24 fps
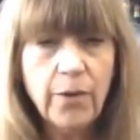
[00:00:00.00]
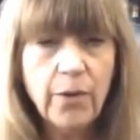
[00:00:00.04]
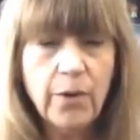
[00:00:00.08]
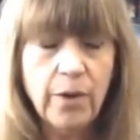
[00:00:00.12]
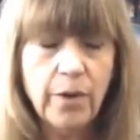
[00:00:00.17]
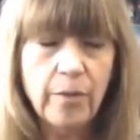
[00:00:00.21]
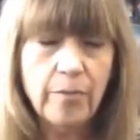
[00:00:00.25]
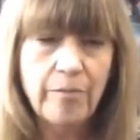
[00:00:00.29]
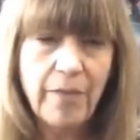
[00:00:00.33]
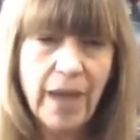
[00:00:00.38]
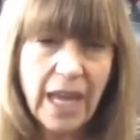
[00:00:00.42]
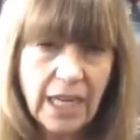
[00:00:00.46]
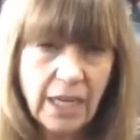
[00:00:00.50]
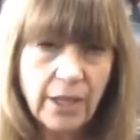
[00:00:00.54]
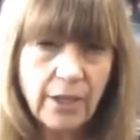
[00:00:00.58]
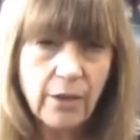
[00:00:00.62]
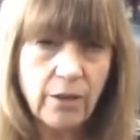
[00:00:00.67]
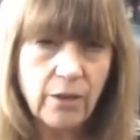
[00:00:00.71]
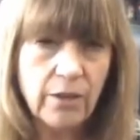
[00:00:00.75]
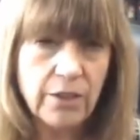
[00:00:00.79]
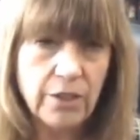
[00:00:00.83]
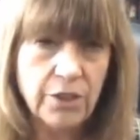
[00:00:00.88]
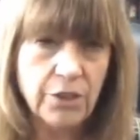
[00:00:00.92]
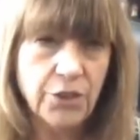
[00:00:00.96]
medical
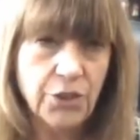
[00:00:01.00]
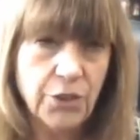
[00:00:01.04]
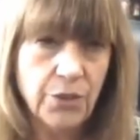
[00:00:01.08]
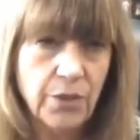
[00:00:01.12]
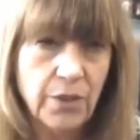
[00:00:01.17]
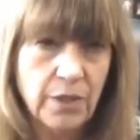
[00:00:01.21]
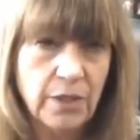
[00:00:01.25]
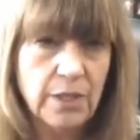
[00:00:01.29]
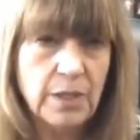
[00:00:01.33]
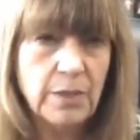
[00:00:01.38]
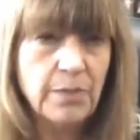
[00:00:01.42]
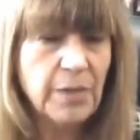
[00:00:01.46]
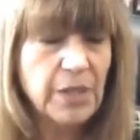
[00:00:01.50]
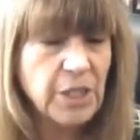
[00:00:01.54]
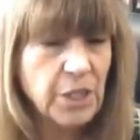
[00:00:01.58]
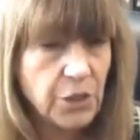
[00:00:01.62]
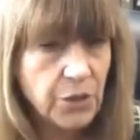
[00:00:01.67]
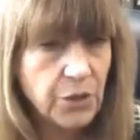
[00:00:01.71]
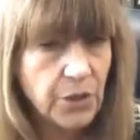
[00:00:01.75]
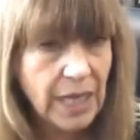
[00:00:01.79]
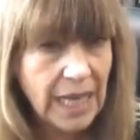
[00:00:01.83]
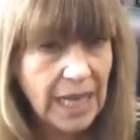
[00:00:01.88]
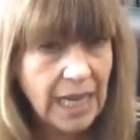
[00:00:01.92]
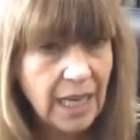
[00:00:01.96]
insurance, but you
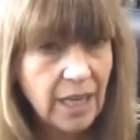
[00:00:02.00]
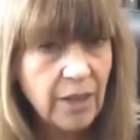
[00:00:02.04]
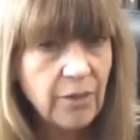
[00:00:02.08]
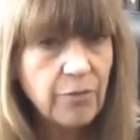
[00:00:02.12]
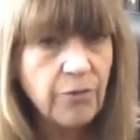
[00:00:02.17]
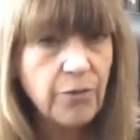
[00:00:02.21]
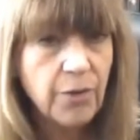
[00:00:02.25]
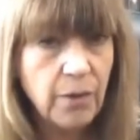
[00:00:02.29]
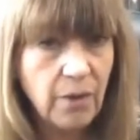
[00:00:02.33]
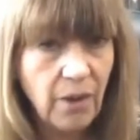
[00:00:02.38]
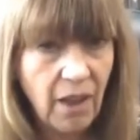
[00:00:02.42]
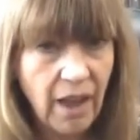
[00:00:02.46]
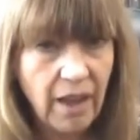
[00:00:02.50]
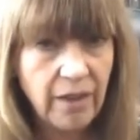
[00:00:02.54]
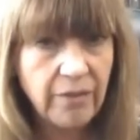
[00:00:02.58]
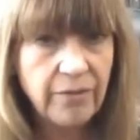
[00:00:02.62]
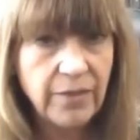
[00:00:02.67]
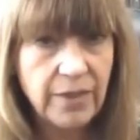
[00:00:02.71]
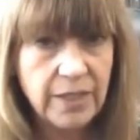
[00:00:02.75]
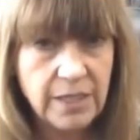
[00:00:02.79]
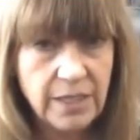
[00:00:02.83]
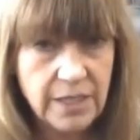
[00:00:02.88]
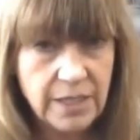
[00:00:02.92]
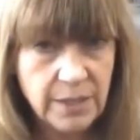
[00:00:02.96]
can for life and
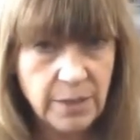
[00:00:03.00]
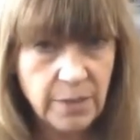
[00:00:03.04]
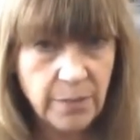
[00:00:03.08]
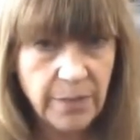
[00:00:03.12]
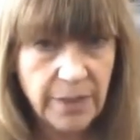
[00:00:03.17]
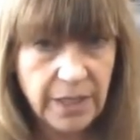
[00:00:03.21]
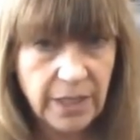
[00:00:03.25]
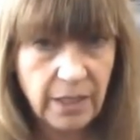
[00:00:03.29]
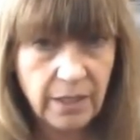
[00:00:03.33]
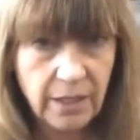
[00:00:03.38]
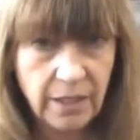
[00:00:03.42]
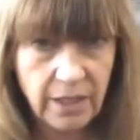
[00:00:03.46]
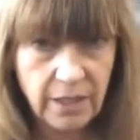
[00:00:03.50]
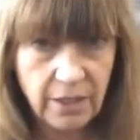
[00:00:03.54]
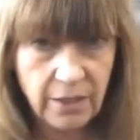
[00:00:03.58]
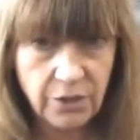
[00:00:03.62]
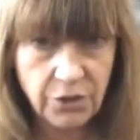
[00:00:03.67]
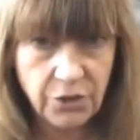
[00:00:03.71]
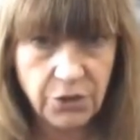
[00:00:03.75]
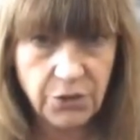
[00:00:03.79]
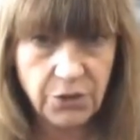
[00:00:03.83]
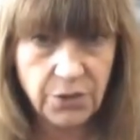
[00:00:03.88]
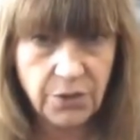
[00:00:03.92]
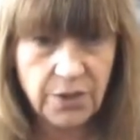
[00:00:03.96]
disability
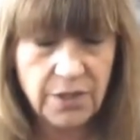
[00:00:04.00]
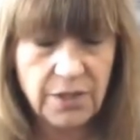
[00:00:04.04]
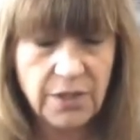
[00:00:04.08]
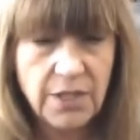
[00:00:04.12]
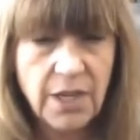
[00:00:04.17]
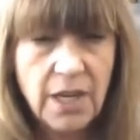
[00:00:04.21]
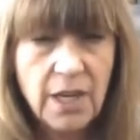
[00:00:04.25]
insurance.